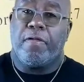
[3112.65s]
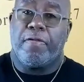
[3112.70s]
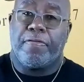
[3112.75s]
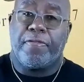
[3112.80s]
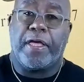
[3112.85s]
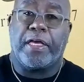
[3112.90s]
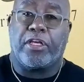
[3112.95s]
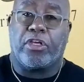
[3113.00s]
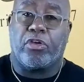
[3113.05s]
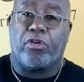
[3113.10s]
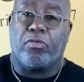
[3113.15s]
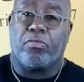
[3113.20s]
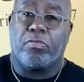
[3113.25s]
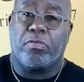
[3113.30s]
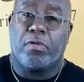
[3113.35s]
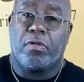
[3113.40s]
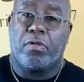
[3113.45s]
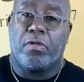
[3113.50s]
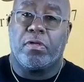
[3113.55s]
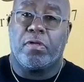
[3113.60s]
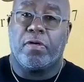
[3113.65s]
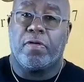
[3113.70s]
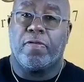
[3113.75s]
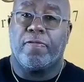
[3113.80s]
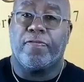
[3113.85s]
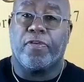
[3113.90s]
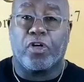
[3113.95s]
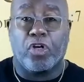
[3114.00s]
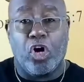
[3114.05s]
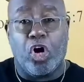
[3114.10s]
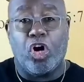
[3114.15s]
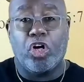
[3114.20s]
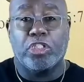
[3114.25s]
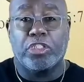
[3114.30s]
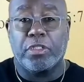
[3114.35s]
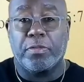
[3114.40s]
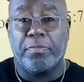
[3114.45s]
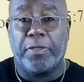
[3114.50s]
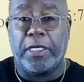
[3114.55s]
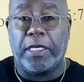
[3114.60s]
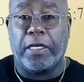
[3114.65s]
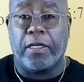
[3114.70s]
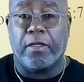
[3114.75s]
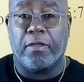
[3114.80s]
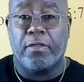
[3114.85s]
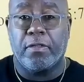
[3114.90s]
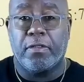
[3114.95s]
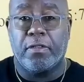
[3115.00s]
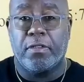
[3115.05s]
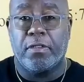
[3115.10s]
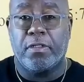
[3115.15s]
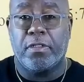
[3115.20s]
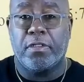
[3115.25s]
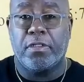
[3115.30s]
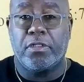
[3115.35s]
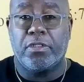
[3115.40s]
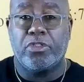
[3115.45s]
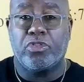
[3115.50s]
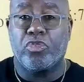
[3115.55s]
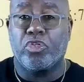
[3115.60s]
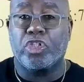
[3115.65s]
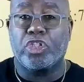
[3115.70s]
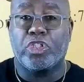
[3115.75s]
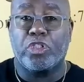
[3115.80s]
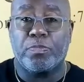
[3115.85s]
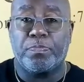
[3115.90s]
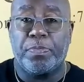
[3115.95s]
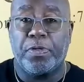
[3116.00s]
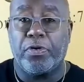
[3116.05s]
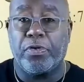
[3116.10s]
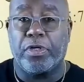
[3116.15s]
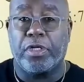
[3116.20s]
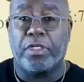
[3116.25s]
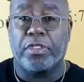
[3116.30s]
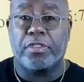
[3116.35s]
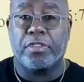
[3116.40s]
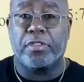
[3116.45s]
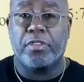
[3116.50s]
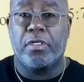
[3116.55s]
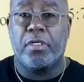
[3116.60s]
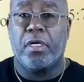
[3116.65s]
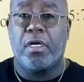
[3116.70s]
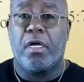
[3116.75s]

Thank you for causing me to experience